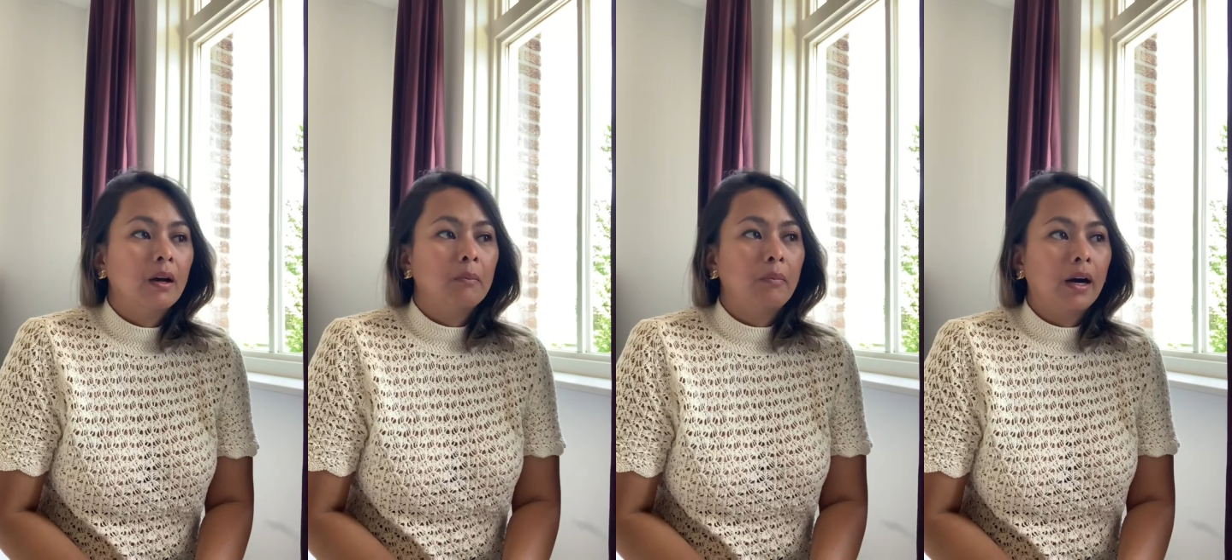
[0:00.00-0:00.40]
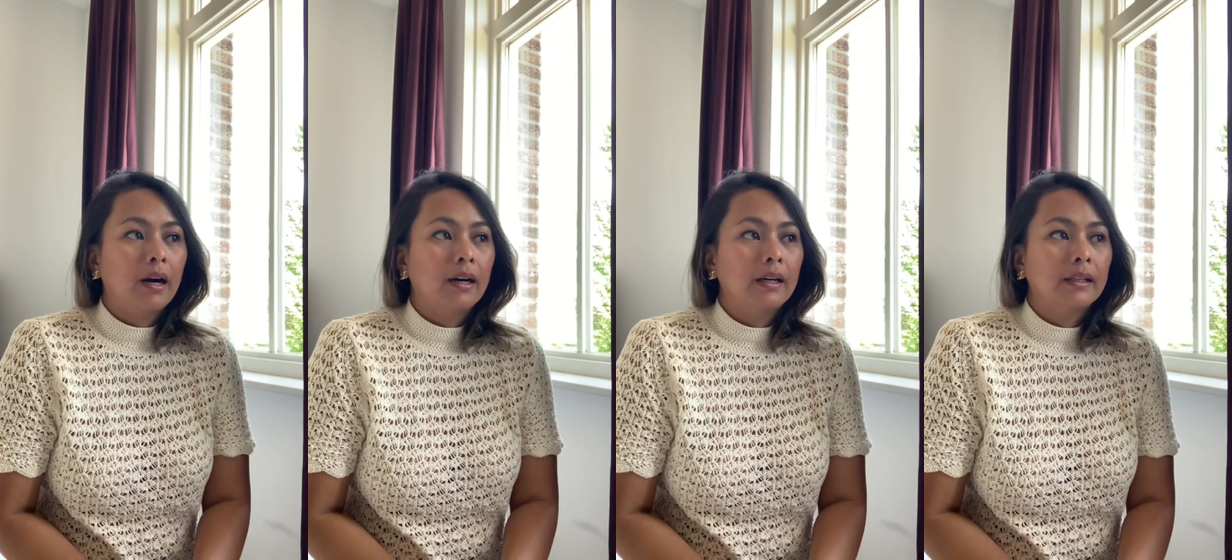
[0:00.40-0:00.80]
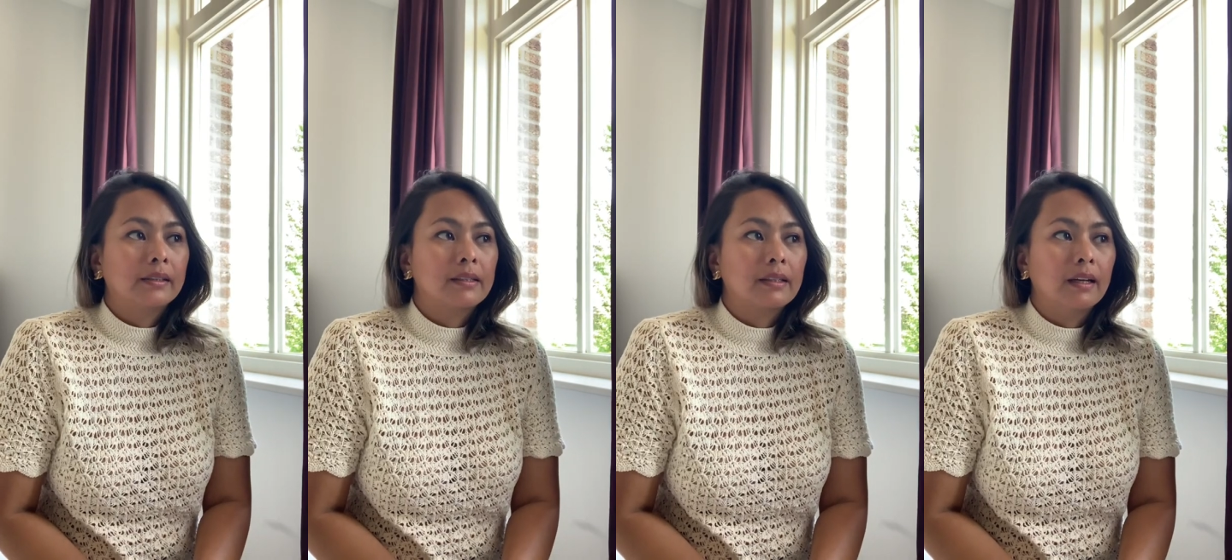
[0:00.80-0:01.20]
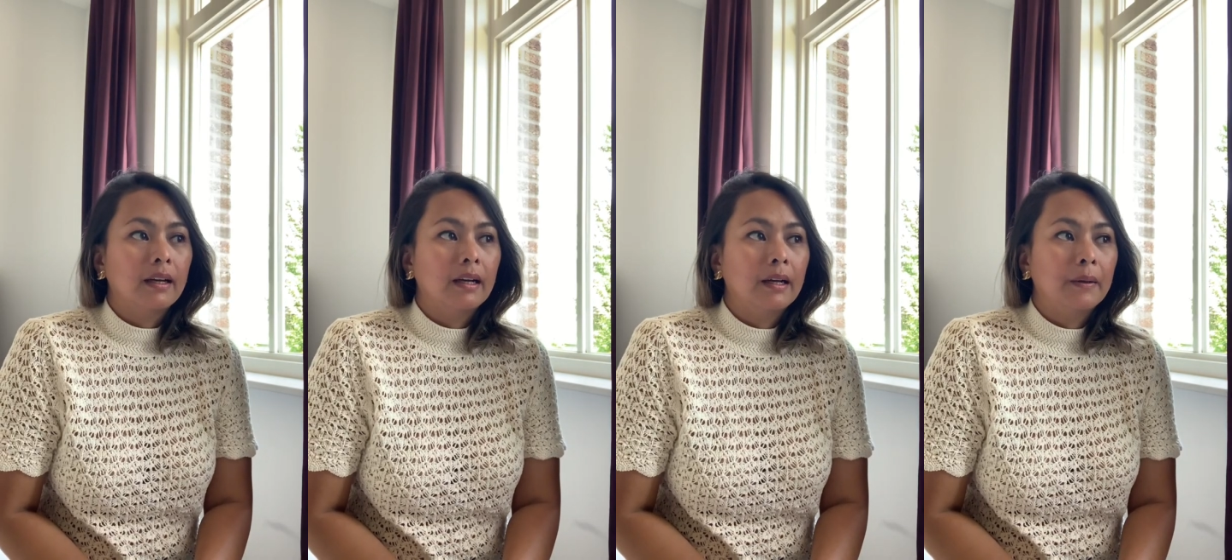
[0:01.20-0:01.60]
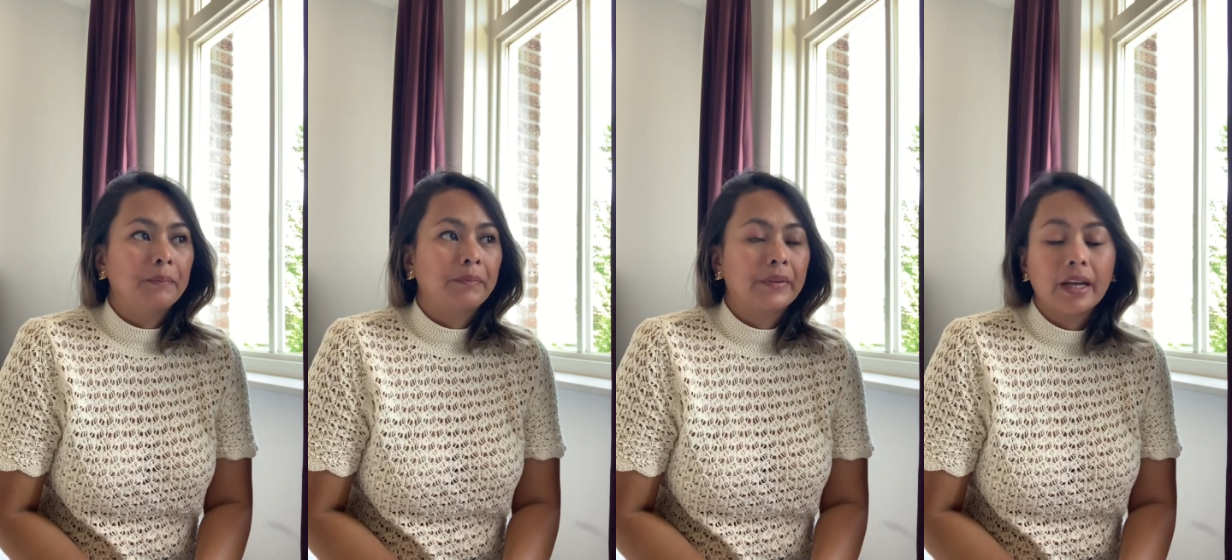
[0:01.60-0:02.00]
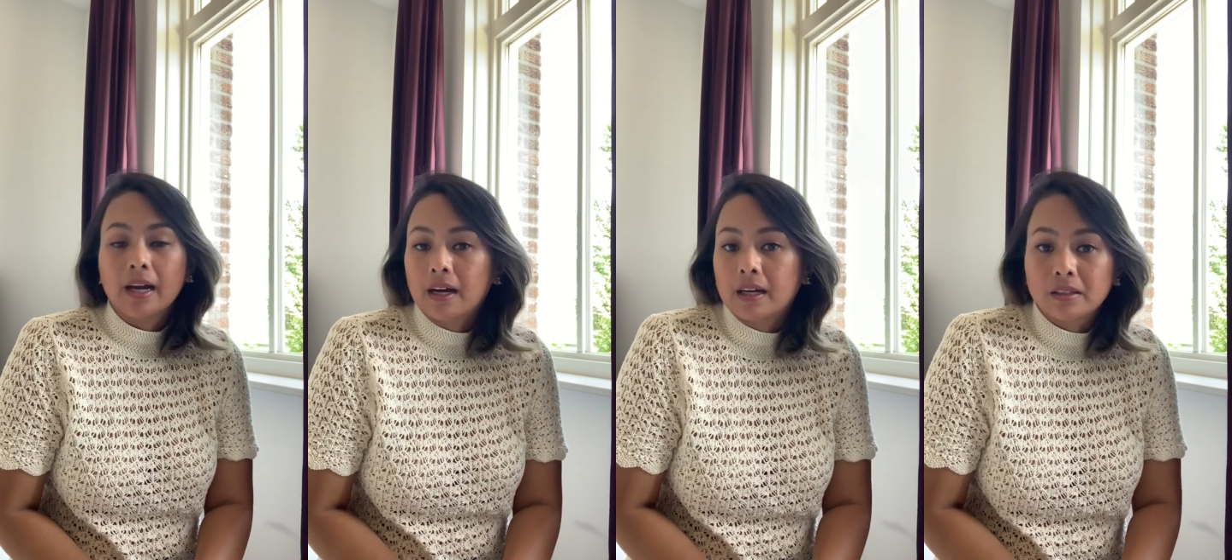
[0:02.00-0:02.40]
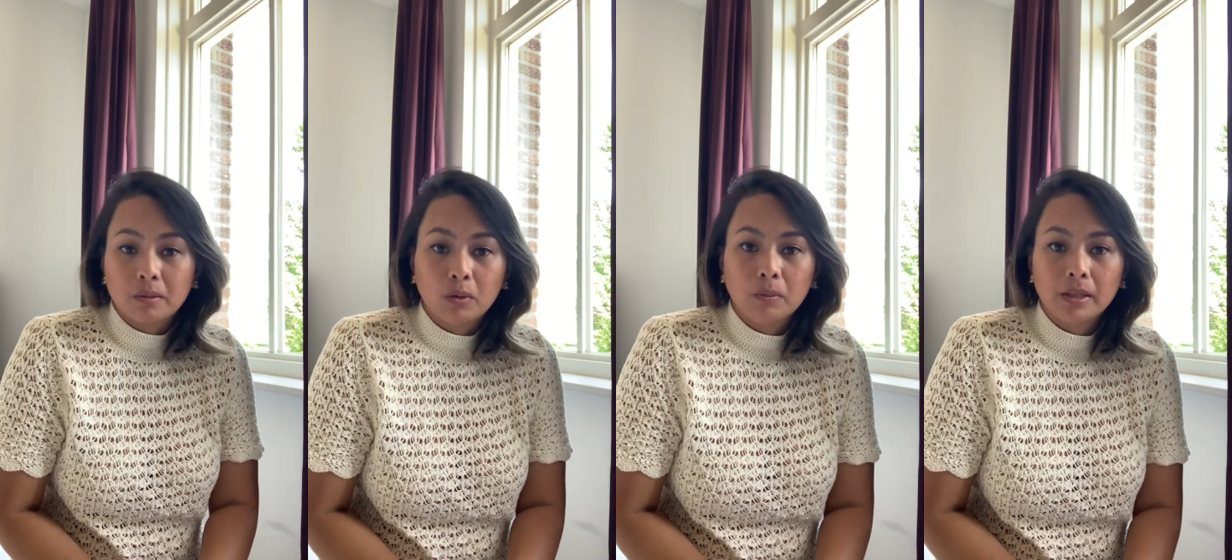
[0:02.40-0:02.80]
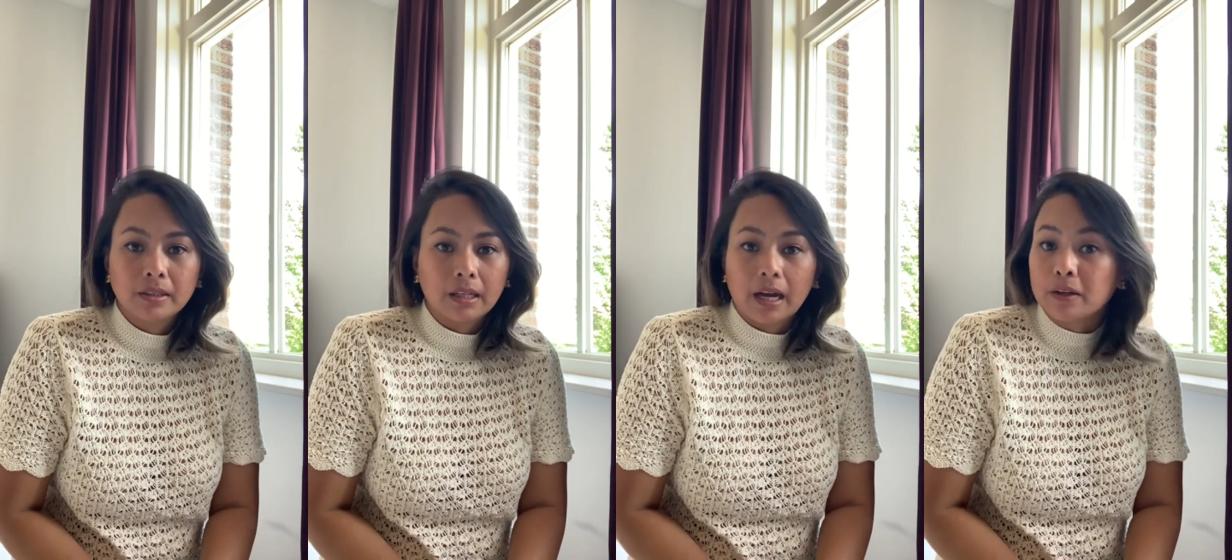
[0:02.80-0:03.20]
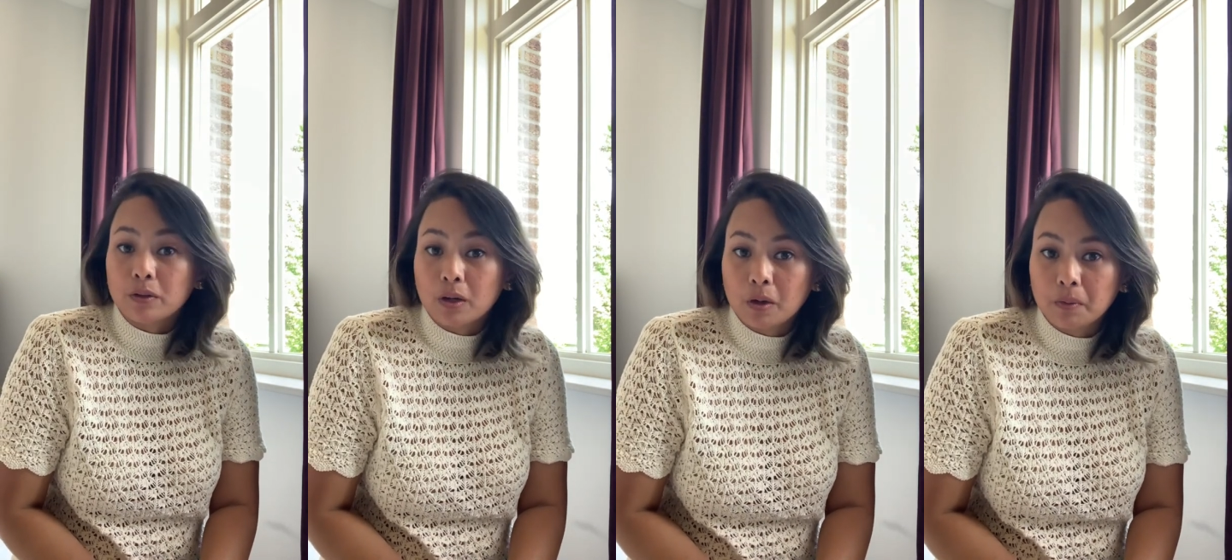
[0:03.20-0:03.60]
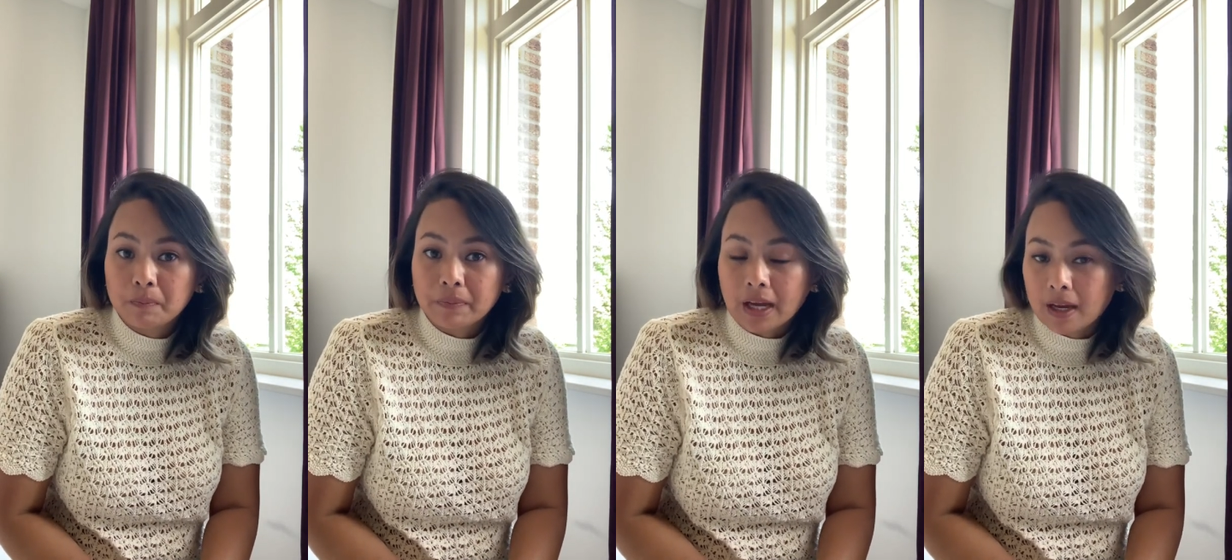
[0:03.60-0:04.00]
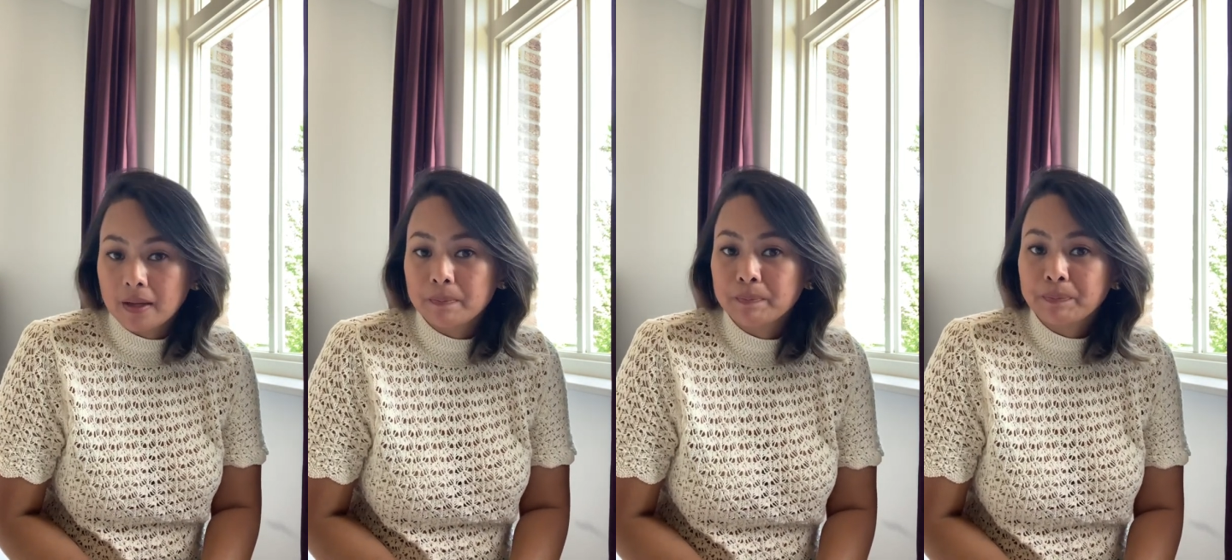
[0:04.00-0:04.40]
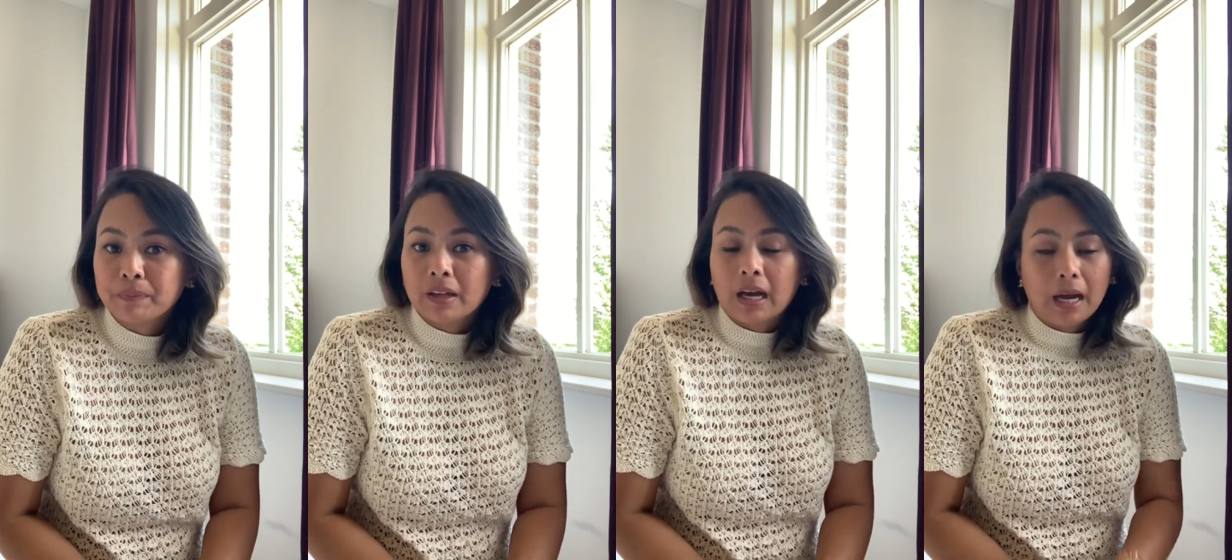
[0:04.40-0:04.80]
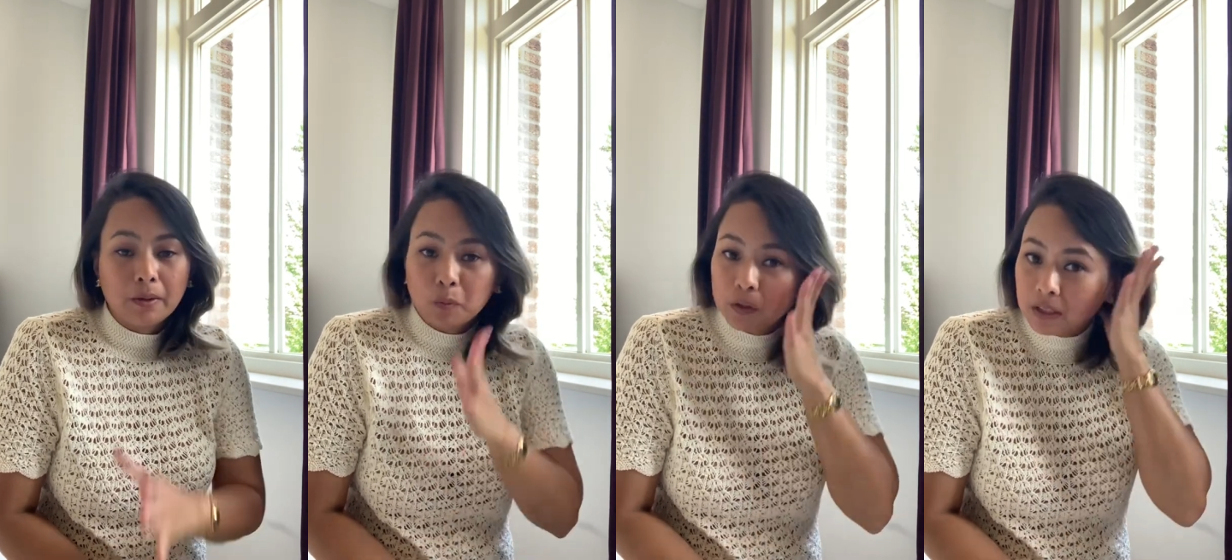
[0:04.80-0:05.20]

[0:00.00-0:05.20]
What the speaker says: But yeah, at the moment, I don't know. I would